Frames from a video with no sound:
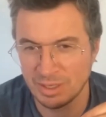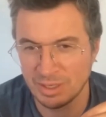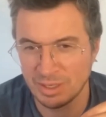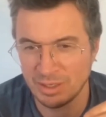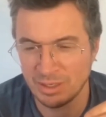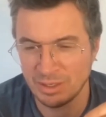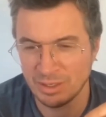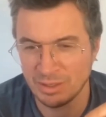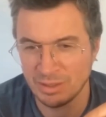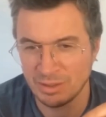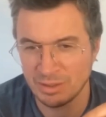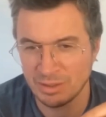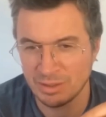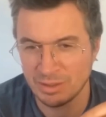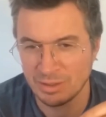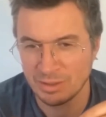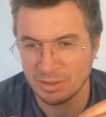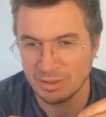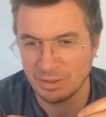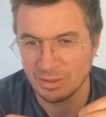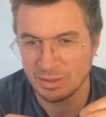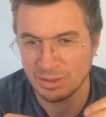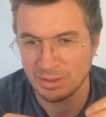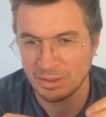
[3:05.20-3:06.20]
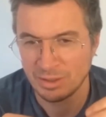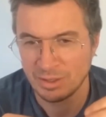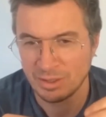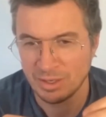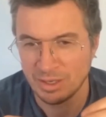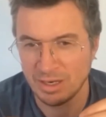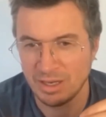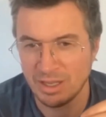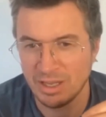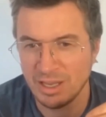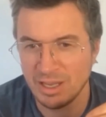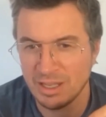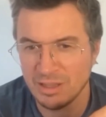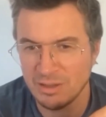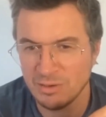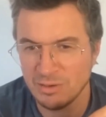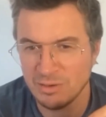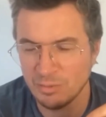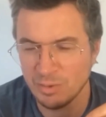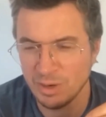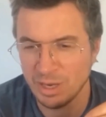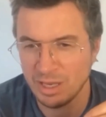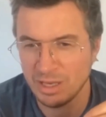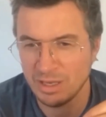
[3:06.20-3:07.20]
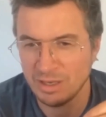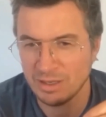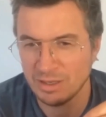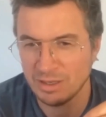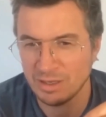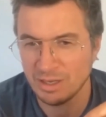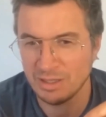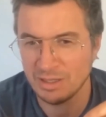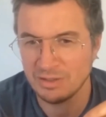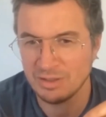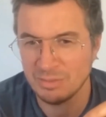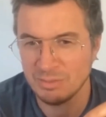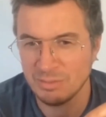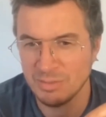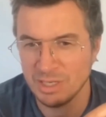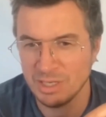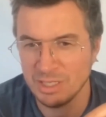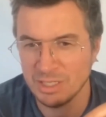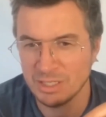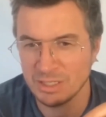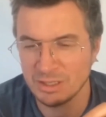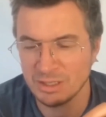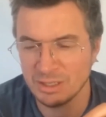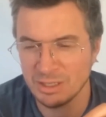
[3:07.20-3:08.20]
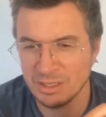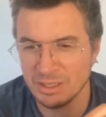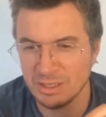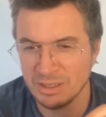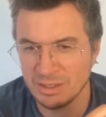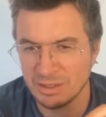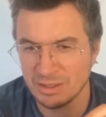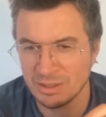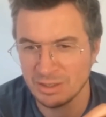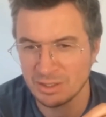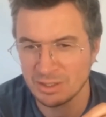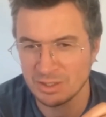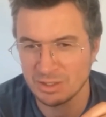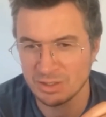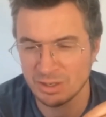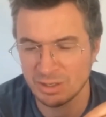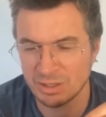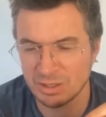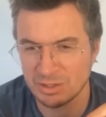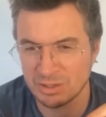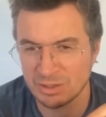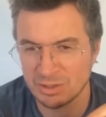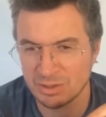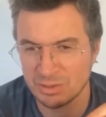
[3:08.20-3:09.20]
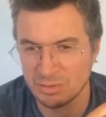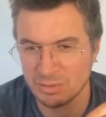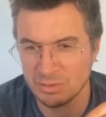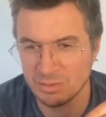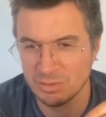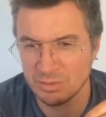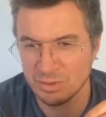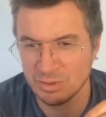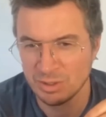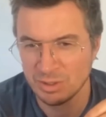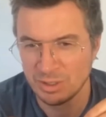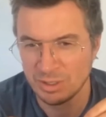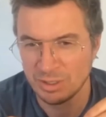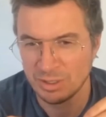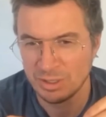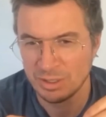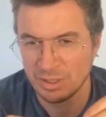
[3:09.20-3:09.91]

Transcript: in a hidden way, it immediately starts to